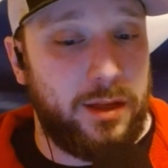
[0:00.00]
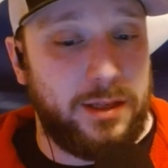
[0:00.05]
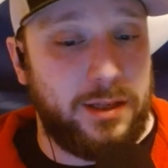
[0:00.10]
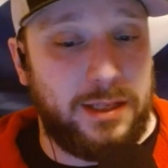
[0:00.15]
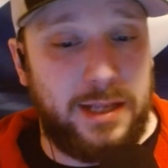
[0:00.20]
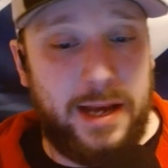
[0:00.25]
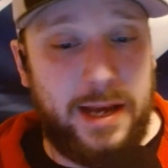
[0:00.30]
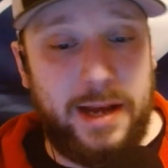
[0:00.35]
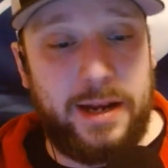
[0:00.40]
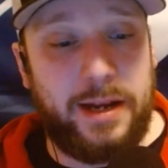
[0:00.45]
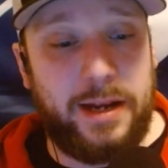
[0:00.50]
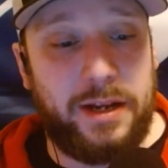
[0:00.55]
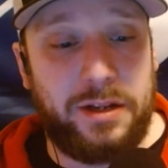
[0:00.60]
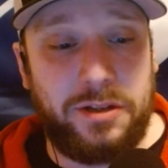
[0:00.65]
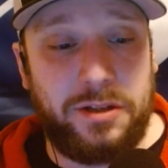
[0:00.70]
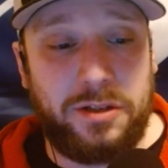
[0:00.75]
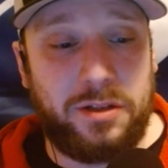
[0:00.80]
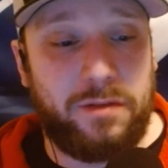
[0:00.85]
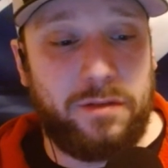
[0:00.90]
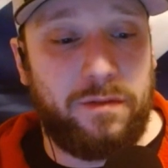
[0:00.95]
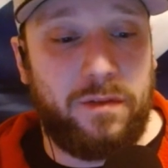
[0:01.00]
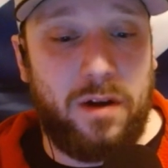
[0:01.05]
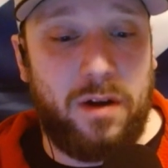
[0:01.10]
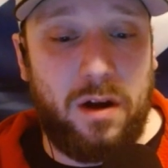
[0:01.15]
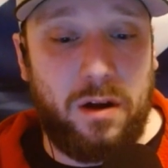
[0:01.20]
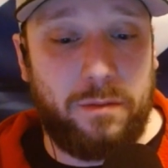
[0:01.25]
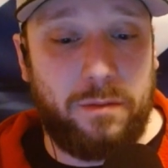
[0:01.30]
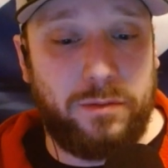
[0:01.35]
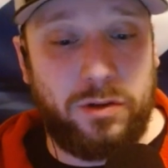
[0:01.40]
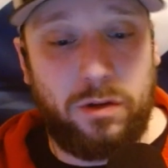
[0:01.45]
standings
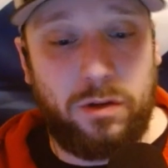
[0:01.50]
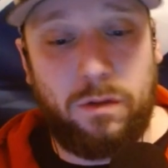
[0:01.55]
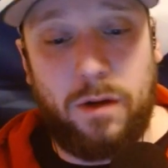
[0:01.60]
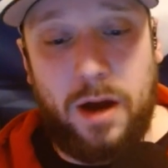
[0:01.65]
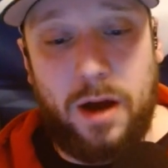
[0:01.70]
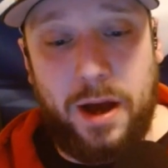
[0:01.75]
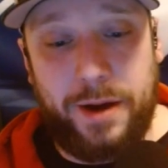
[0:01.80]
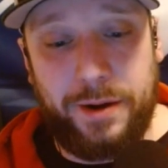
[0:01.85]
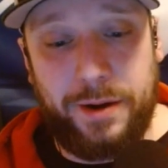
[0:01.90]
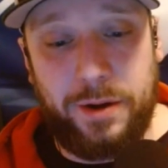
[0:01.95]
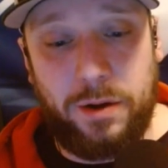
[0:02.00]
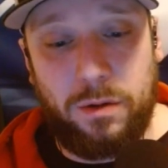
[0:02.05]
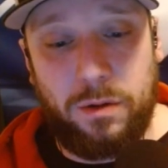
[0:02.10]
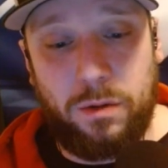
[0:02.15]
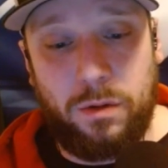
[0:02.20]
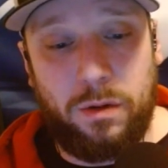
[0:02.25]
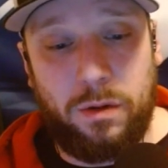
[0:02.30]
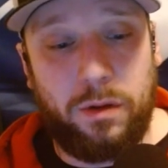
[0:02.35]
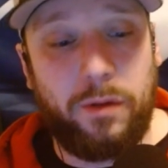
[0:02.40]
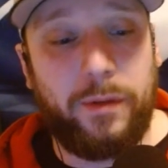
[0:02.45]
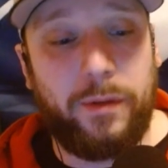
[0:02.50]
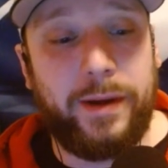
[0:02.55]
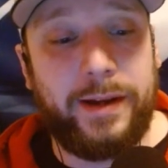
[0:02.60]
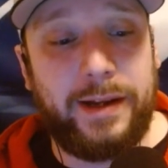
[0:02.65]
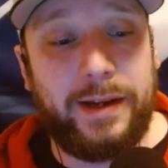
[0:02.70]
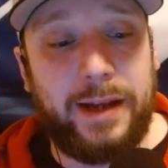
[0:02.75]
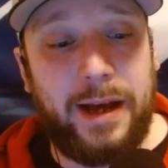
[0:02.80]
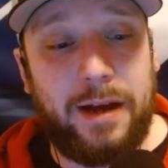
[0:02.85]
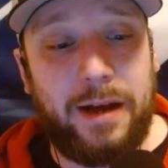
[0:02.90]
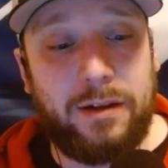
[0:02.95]
from Toronto all the way
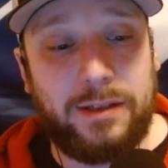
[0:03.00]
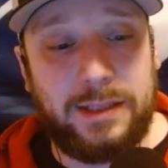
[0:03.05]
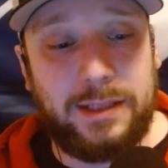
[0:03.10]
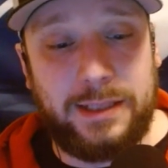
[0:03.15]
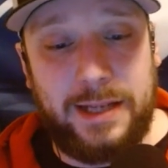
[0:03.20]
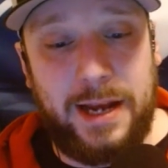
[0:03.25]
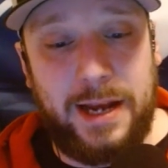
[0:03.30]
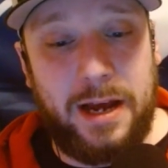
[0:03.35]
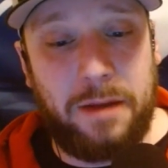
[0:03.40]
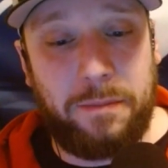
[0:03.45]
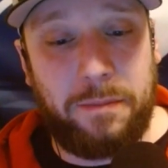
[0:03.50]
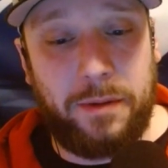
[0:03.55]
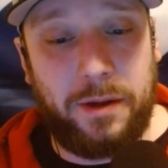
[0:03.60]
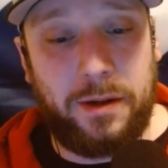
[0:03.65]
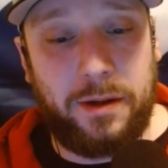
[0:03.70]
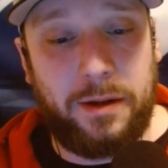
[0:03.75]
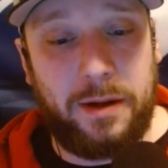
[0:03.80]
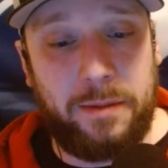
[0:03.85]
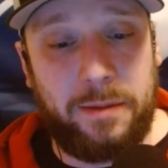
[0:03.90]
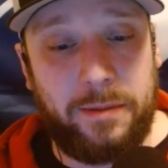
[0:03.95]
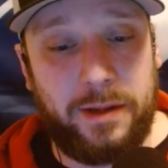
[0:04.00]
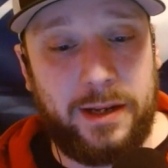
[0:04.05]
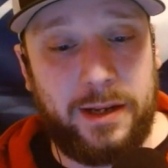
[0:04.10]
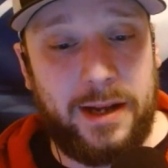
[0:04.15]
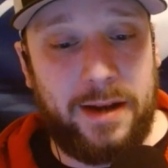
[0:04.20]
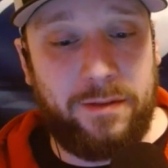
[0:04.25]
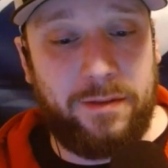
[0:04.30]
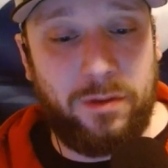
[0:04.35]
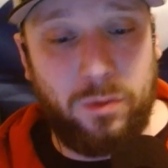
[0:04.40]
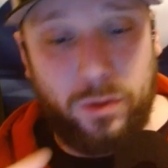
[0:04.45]
down to Tampa, I mean,
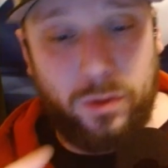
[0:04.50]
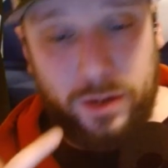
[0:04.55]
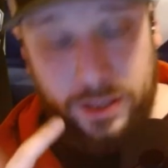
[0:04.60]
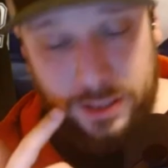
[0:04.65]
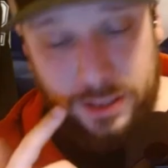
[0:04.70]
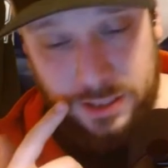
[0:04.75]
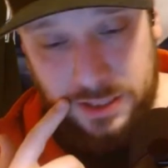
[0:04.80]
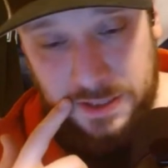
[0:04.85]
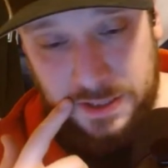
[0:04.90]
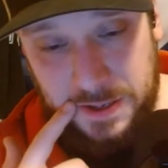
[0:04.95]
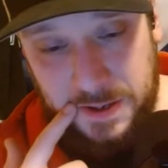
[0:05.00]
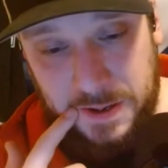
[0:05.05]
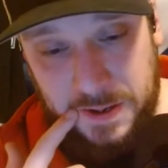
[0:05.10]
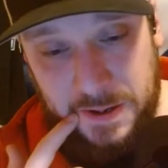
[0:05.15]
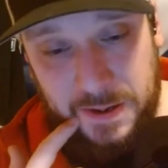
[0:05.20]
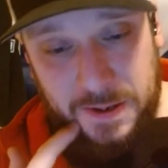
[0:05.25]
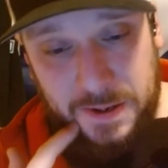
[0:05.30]
everyone is